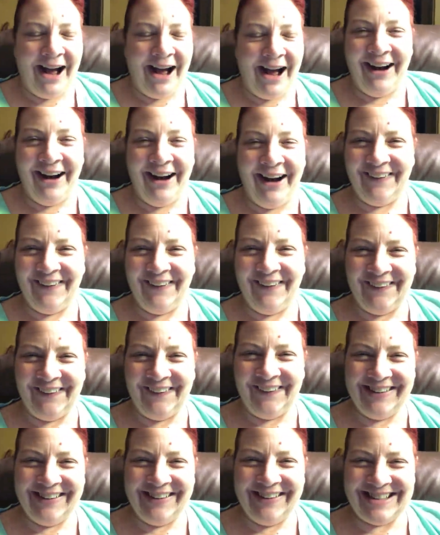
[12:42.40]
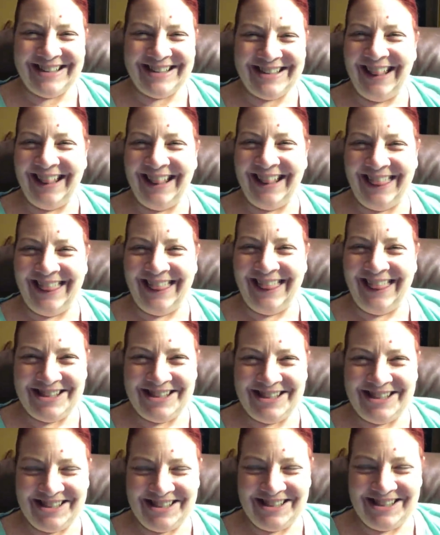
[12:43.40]
about?
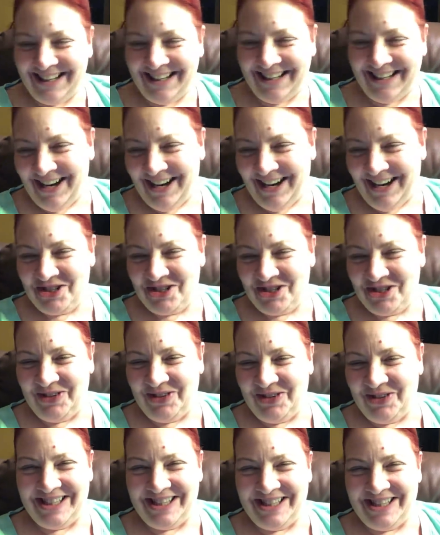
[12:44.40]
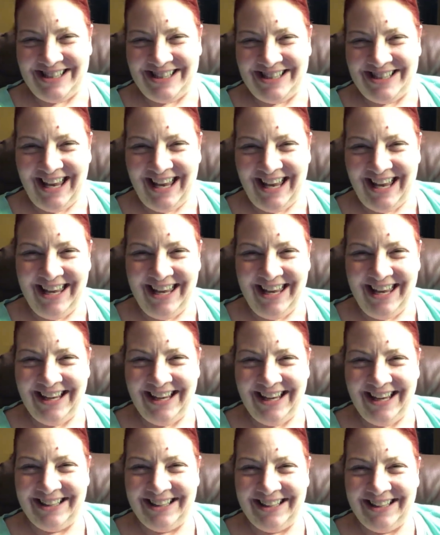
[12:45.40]
That's exactly how she would say
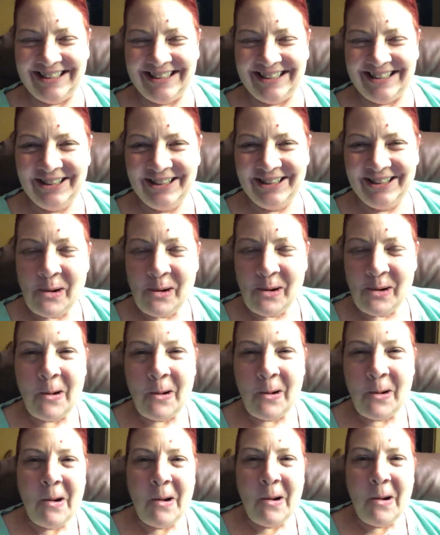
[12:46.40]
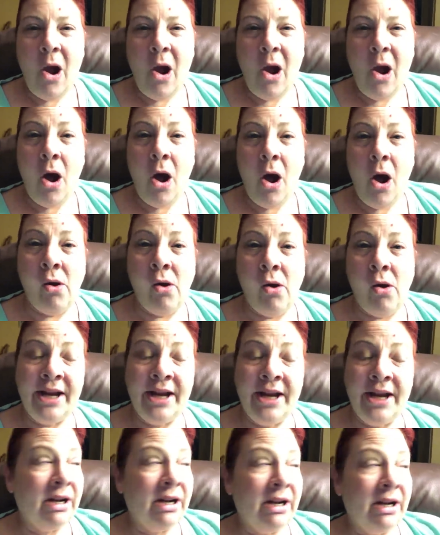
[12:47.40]
it. Oh, I
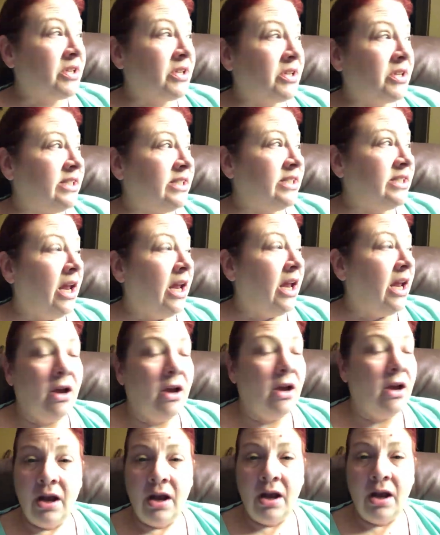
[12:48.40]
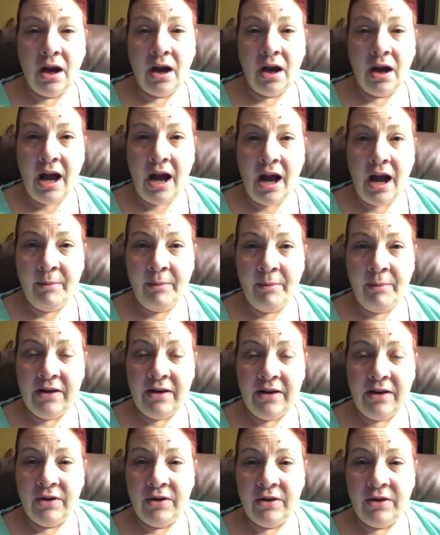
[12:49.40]
know what I was going to say. How many
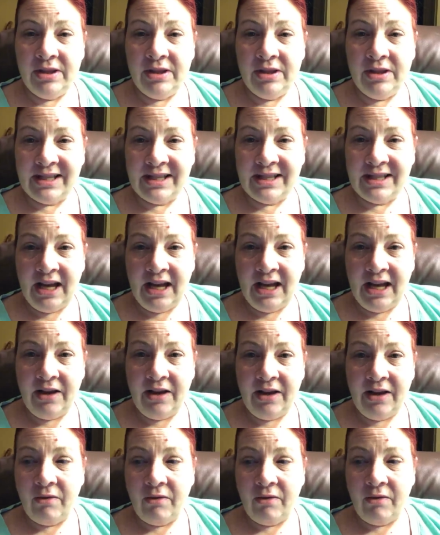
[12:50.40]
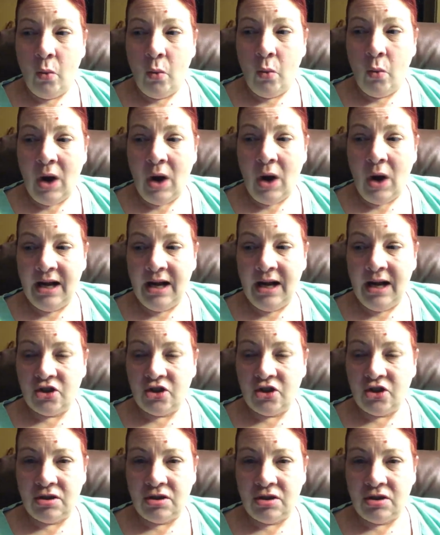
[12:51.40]
of you in this live
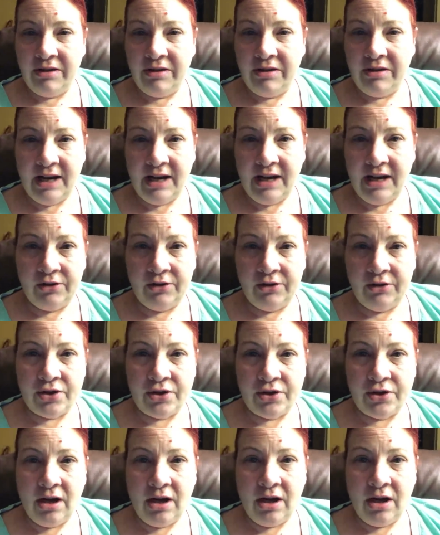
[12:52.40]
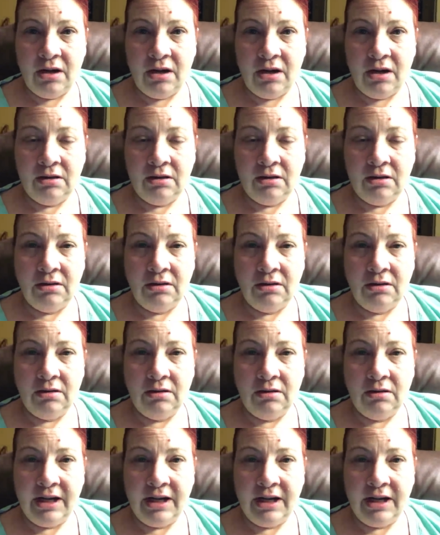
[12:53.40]
watched the Dollar Tree haul
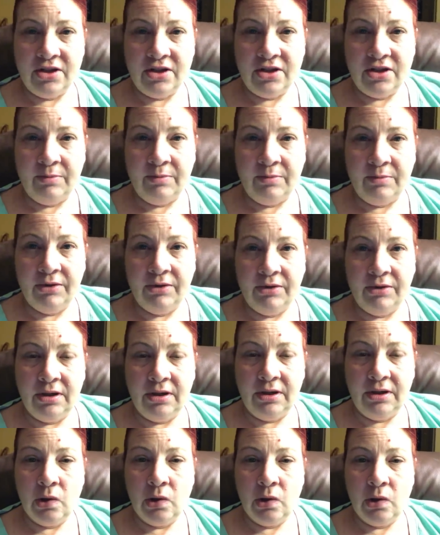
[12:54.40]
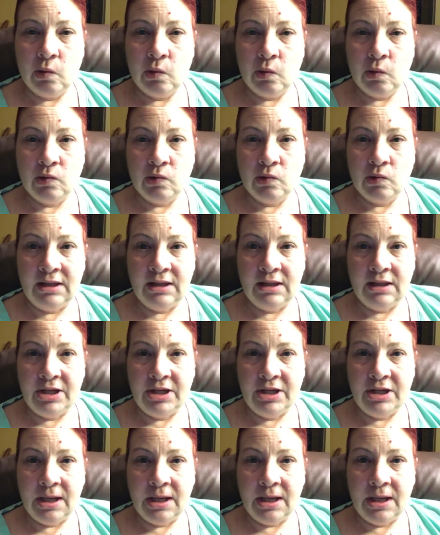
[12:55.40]
that I just uploaded on the main
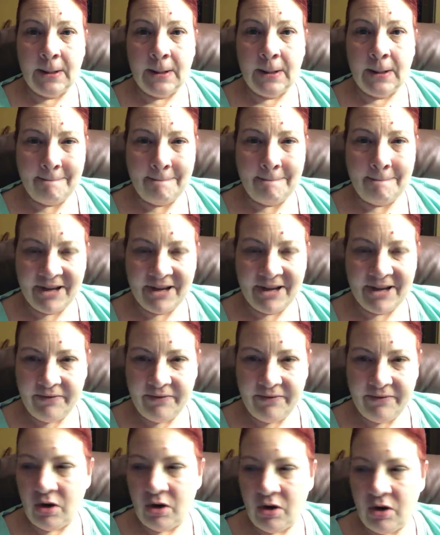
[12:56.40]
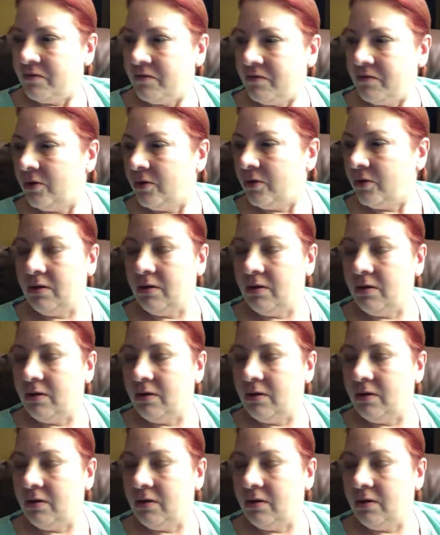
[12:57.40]
channel? Because I have a question for you.